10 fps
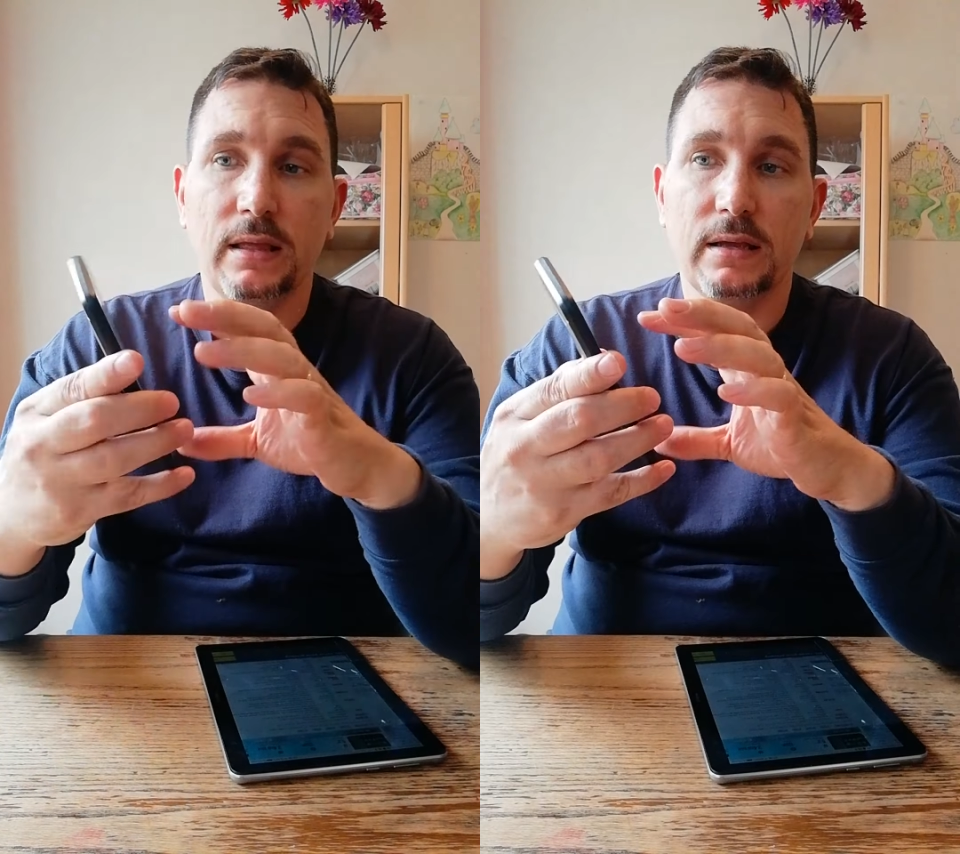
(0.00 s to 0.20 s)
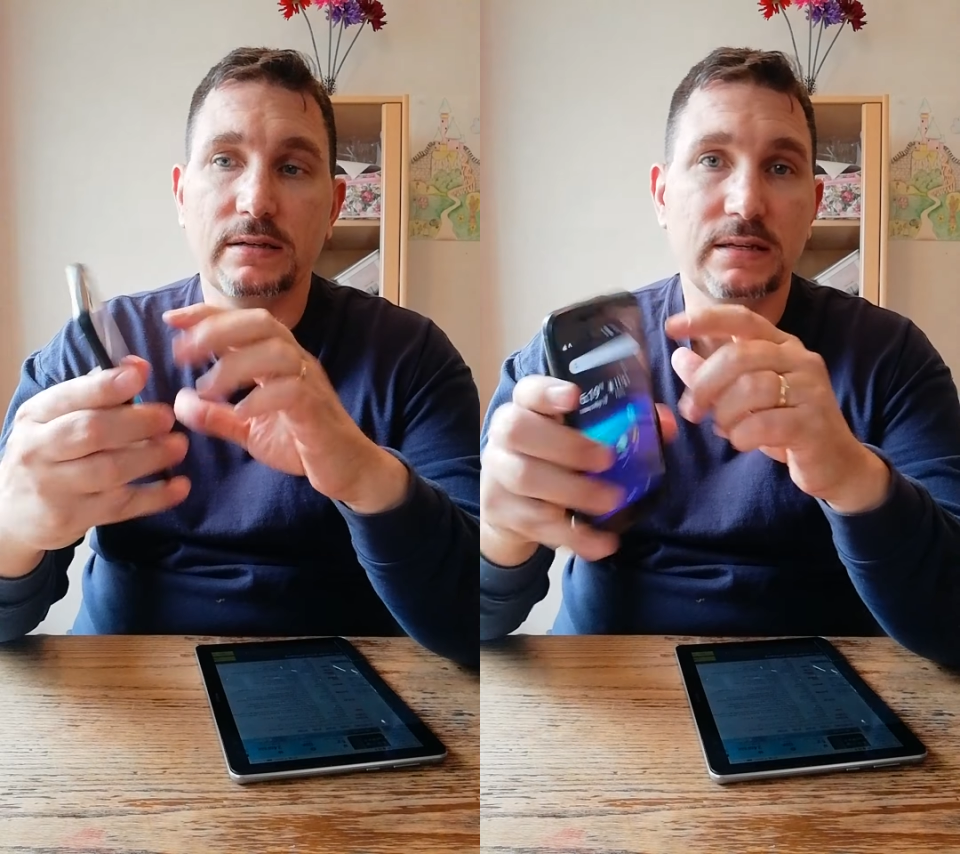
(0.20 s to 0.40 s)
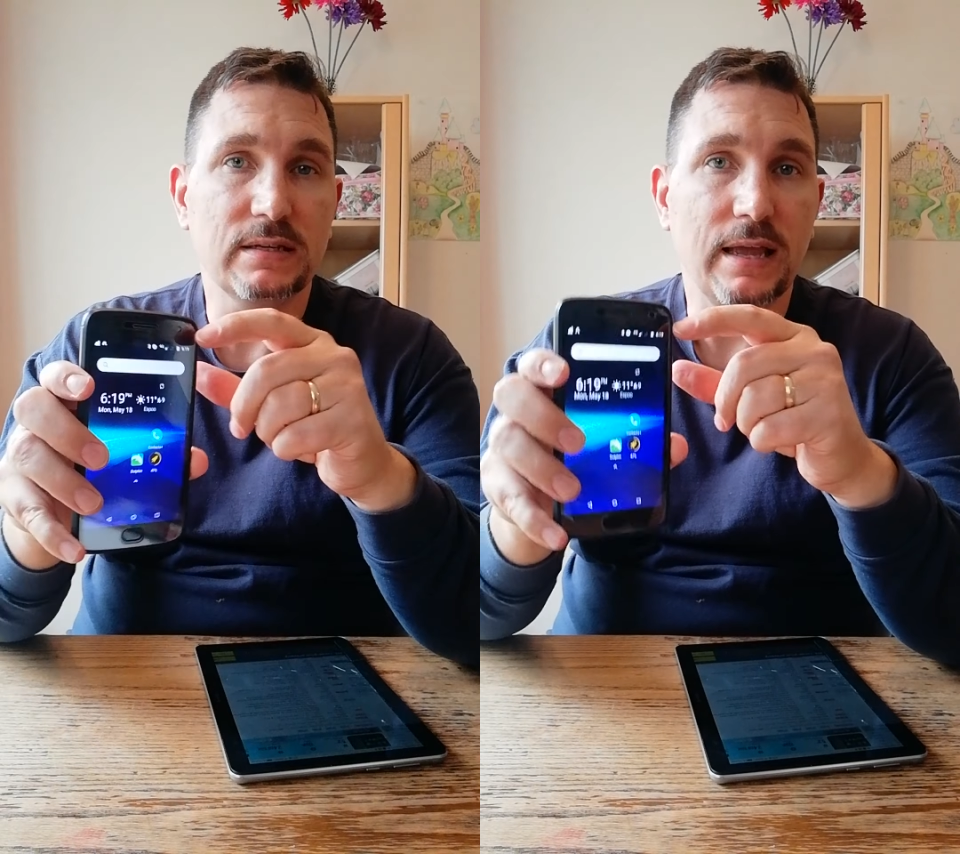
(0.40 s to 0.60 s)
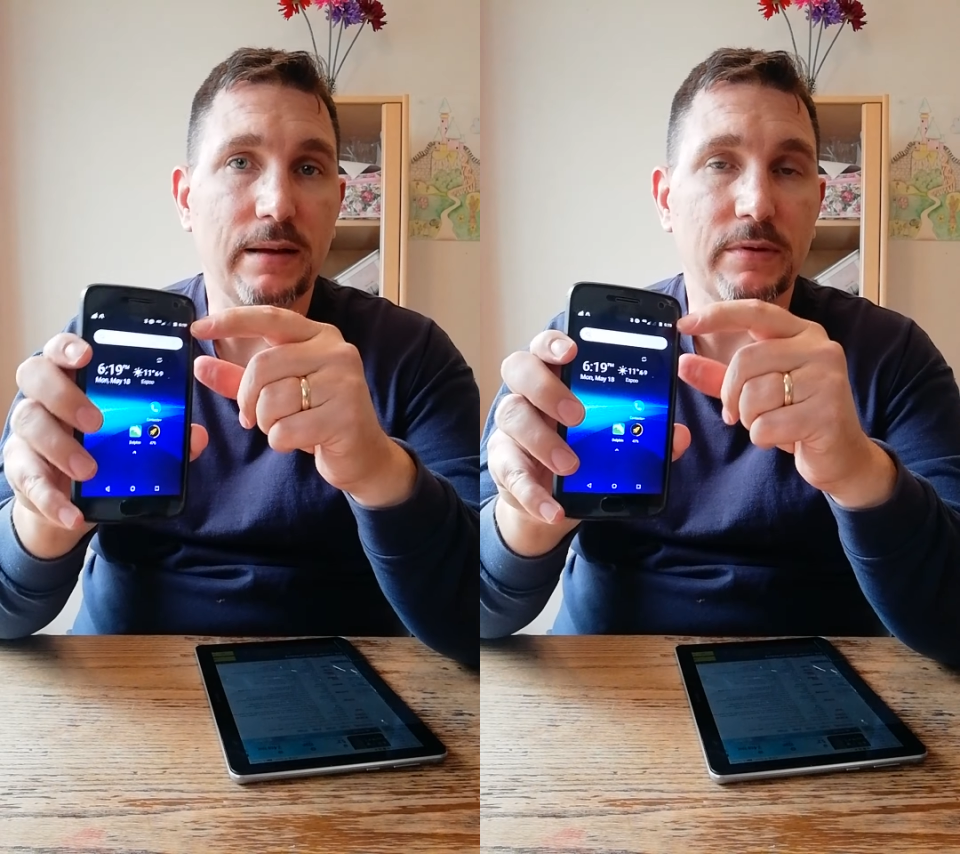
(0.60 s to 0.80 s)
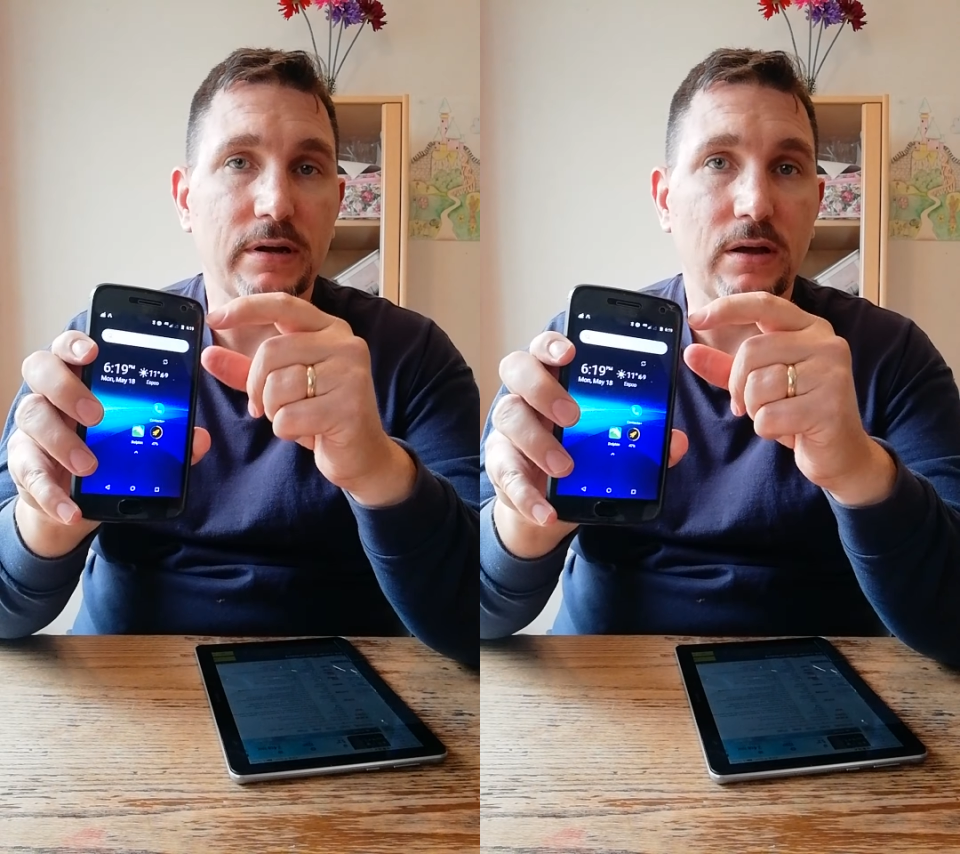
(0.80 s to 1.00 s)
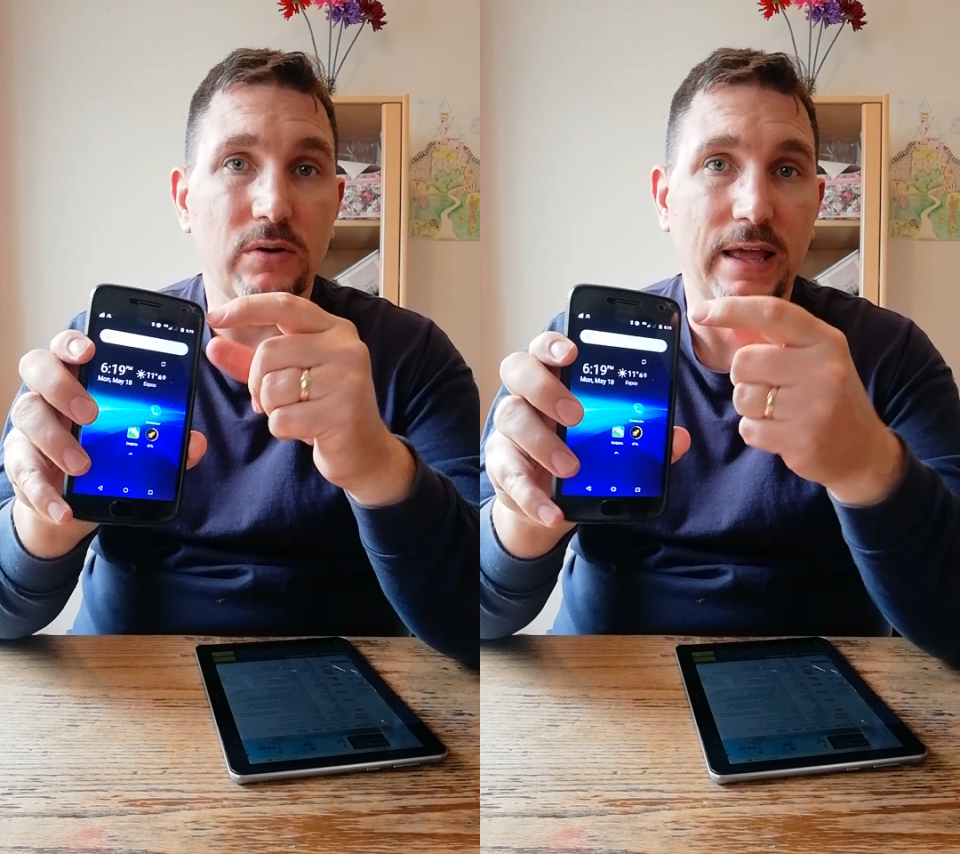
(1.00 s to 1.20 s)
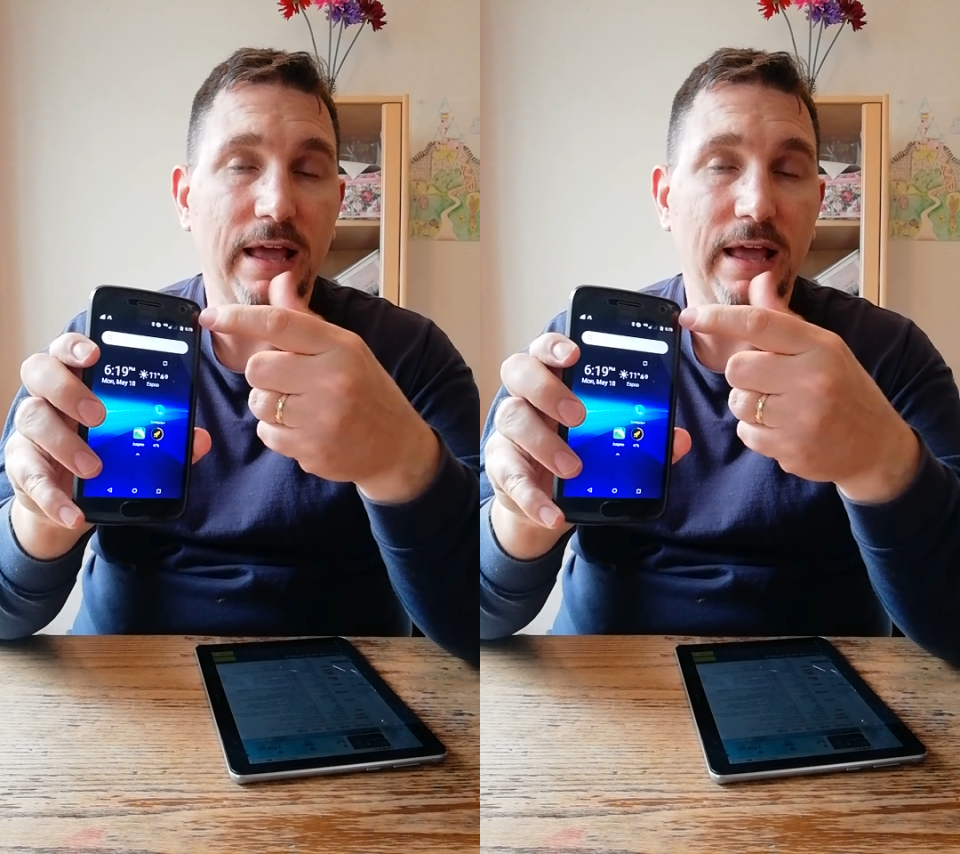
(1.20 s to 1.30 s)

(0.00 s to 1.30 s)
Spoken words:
because this camera only